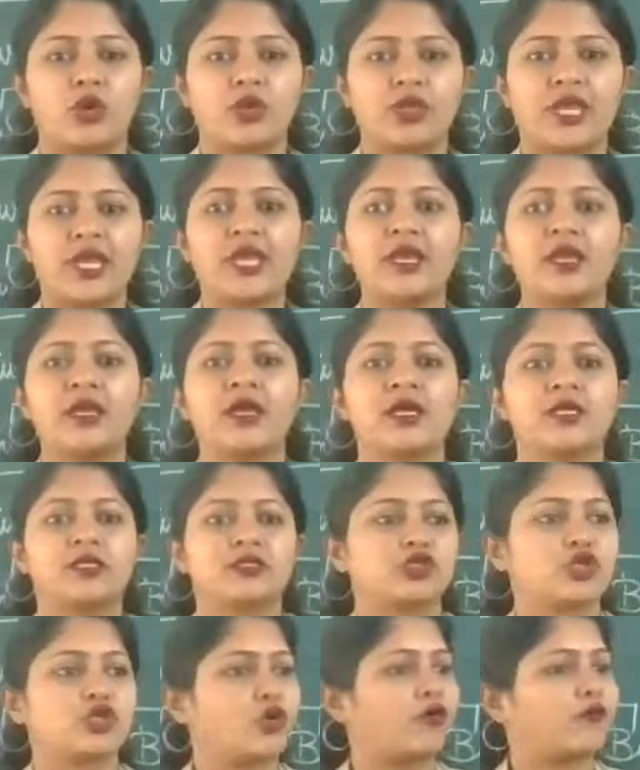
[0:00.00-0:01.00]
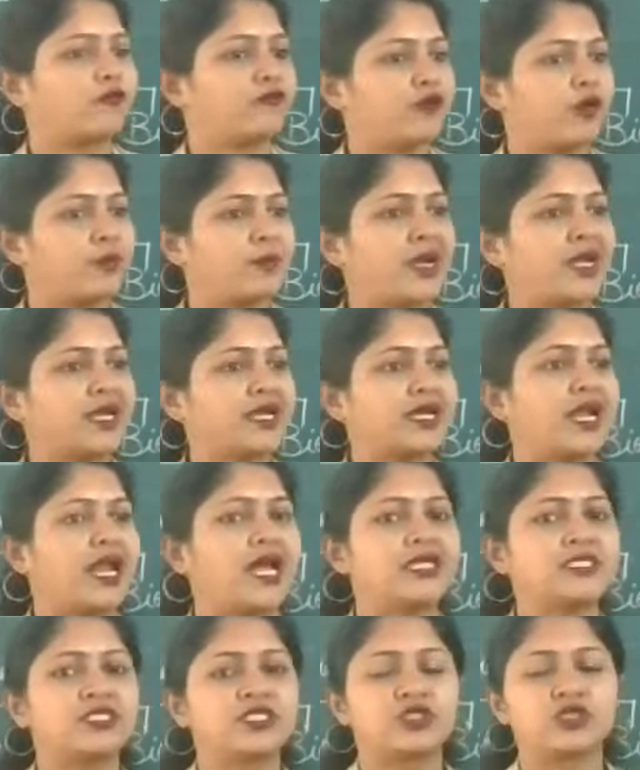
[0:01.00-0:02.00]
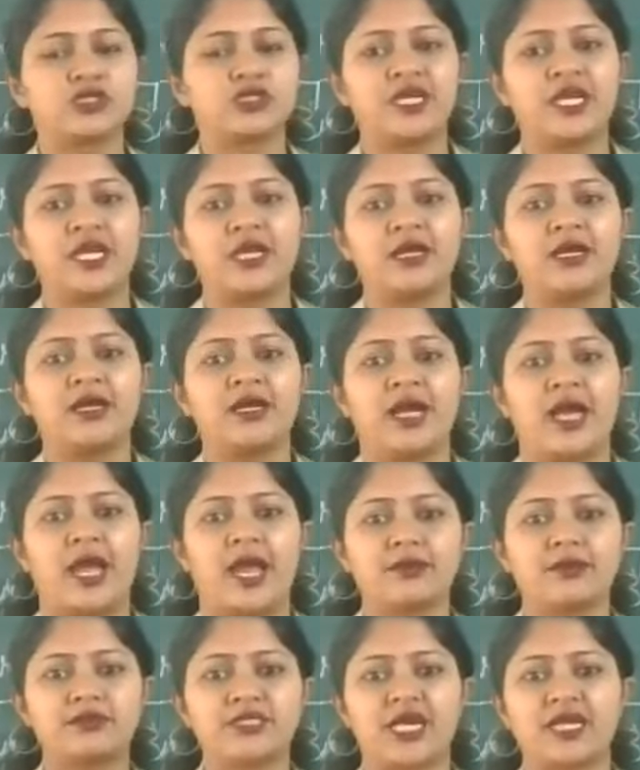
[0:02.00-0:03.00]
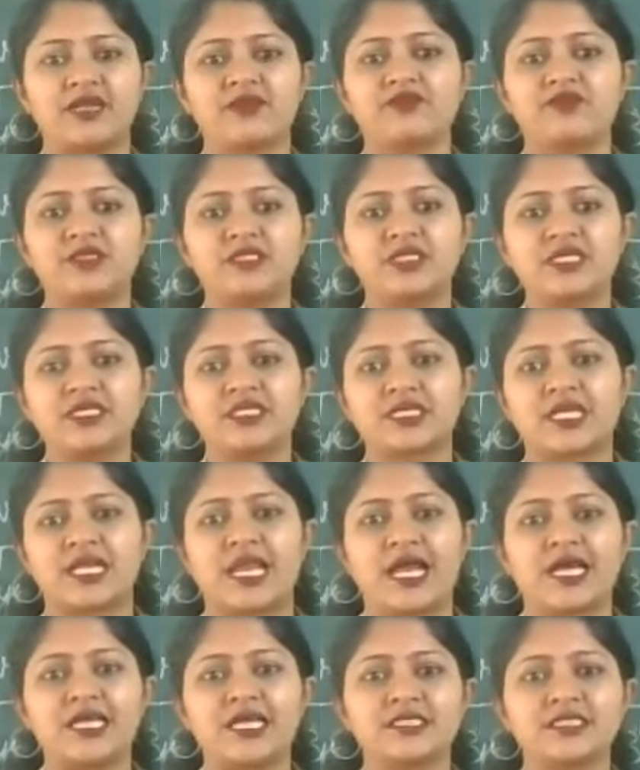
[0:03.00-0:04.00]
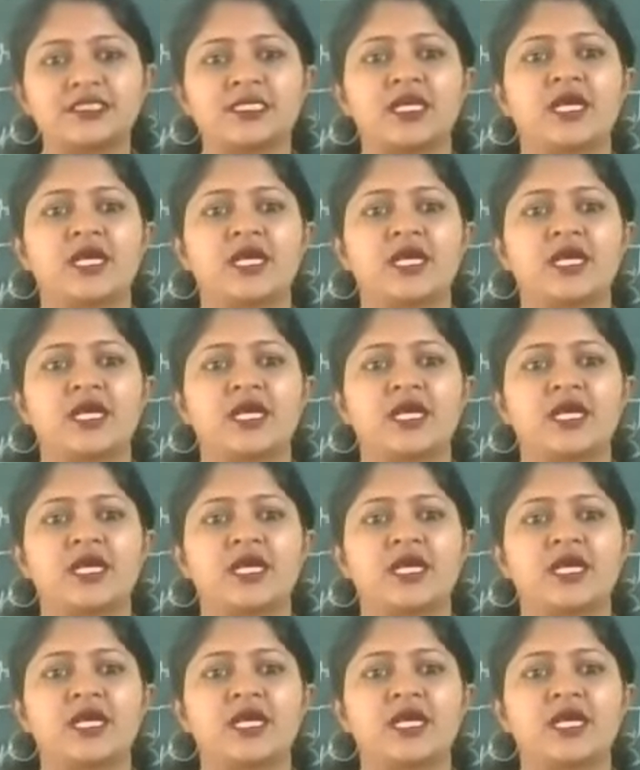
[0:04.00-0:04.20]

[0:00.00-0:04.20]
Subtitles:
Okay, so for my class today, I'm done with this class.